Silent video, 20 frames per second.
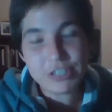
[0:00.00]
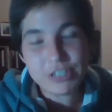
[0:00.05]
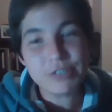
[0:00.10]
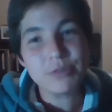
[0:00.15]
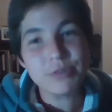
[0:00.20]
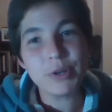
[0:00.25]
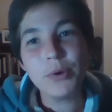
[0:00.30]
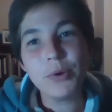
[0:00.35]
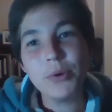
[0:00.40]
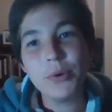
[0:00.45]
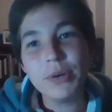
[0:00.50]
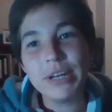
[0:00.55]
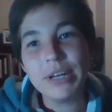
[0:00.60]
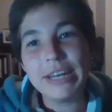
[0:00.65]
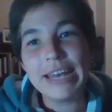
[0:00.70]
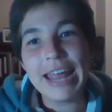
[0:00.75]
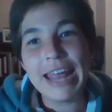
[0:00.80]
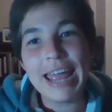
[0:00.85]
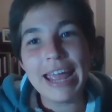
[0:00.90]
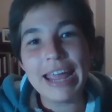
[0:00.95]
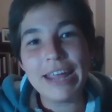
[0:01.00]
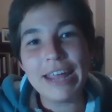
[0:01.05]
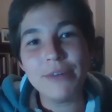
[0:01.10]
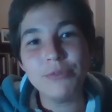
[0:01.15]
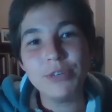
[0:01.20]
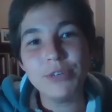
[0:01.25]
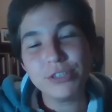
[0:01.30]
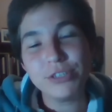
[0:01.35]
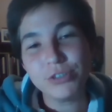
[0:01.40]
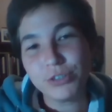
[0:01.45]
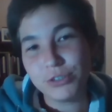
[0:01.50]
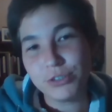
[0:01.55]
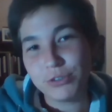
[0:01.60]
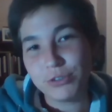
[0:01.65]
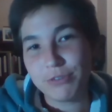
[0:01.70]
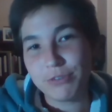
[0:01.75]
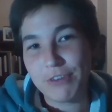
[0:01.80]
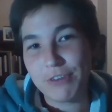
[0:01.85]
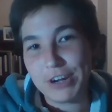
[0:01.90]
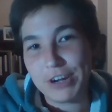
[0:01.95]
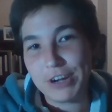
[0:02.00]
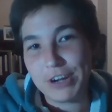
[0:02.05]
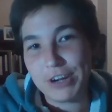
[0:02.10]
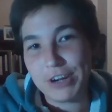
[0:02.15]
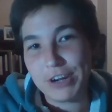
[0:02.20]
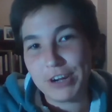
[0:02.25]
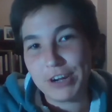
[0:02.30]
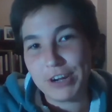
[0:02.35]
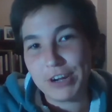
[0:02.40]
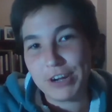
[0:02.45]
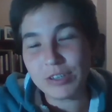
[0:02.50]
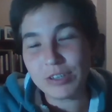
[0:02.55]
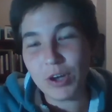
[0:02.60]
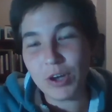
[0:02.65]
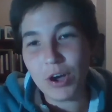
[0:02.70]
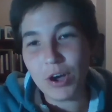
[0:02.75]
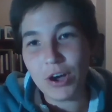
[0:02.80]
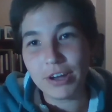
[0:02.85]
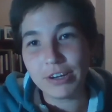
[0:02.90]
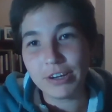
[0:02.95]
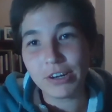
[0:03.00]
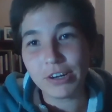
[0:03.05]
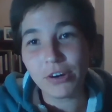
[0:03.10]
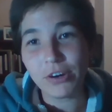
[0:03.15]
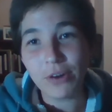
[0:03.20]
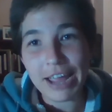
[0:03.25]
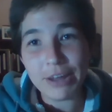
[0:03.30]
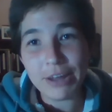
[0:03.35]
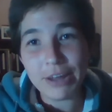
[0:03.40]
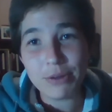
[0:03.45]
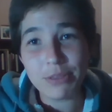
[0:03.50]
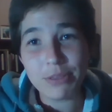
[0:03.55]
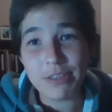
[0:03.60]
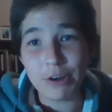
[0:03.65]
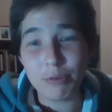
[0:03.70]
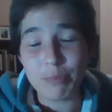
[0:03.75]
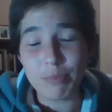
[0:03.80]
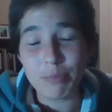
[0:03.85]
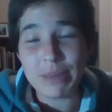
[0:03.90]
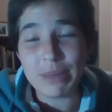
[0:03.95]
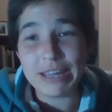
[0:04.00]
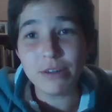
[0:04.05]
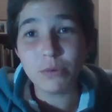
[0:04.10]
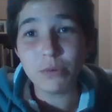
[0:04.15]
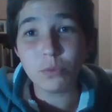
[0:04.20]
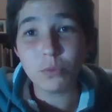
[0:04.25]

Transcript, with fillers: just recorded a research refresh for us on cryotherapy,